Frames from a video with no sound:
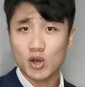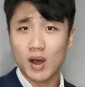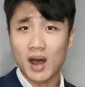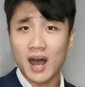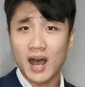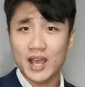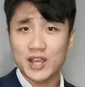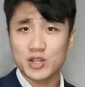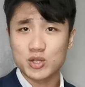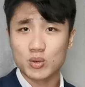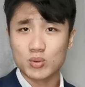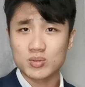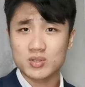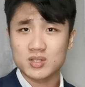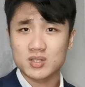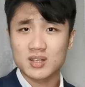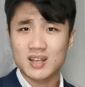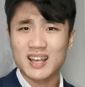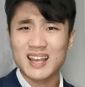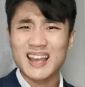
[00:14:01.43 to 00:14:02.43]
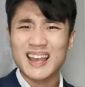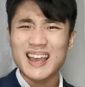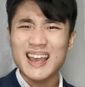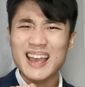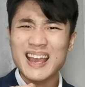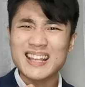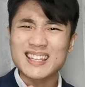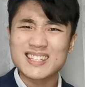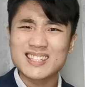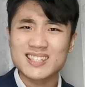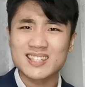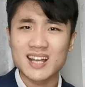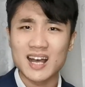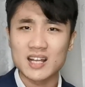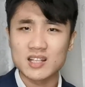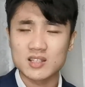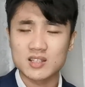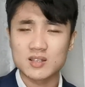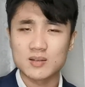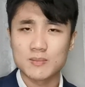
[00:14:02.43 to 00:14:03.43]
your high notes and
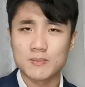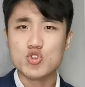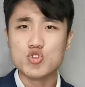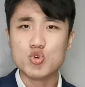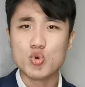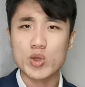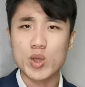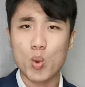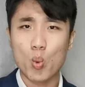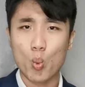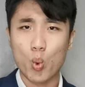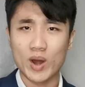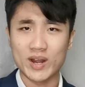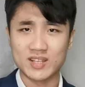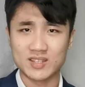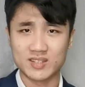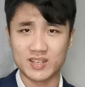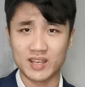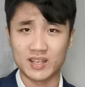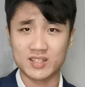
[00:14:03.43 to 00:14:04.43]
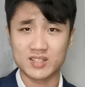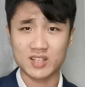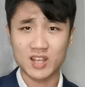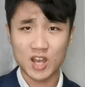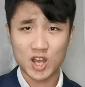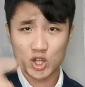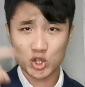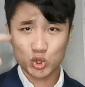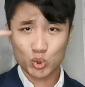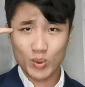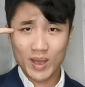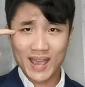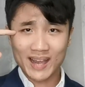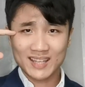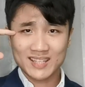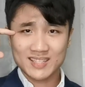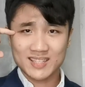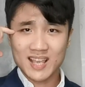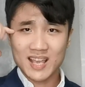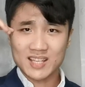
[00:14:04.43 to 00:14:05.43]
start doing what it takes to
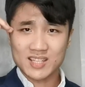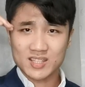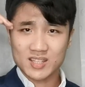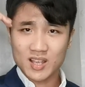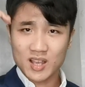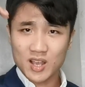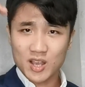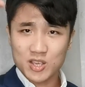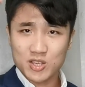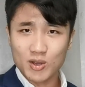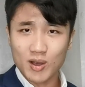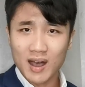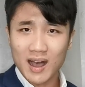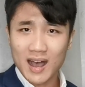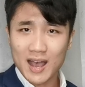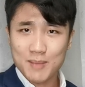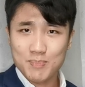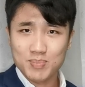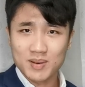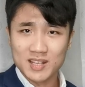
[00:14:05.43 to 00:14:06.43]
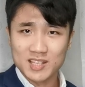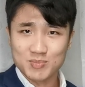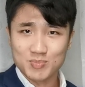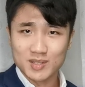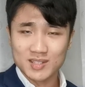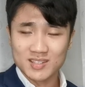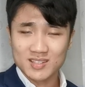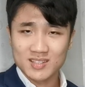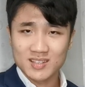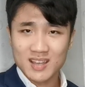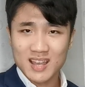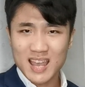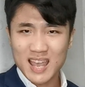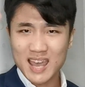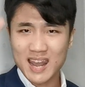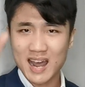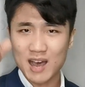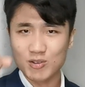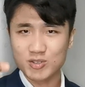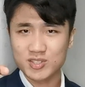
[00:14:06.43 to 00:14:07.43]
access your high placement.
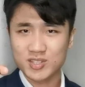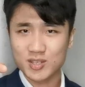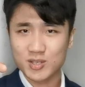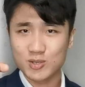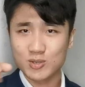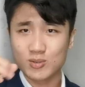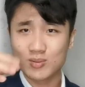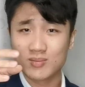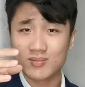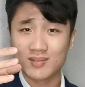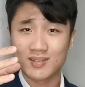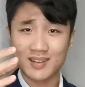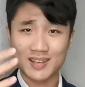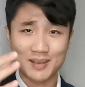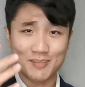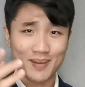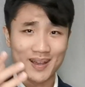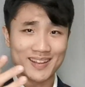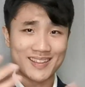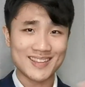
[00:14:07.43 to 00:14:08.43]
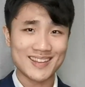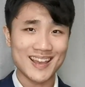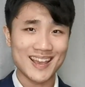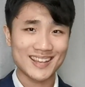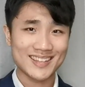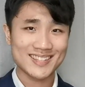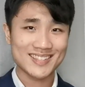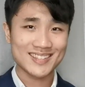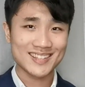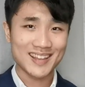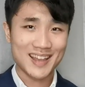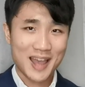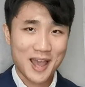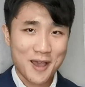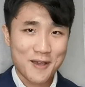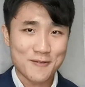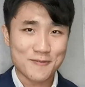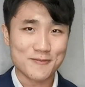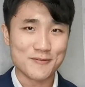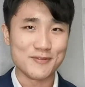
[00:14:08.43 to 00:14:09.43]
And I'll see you in my next
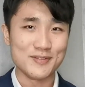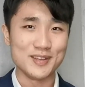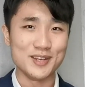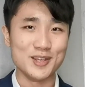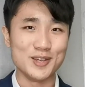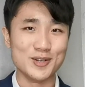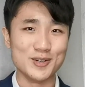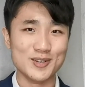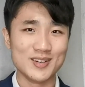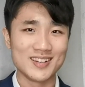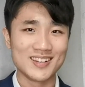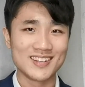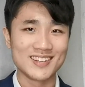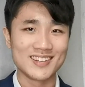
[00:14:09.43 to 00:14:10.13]
video.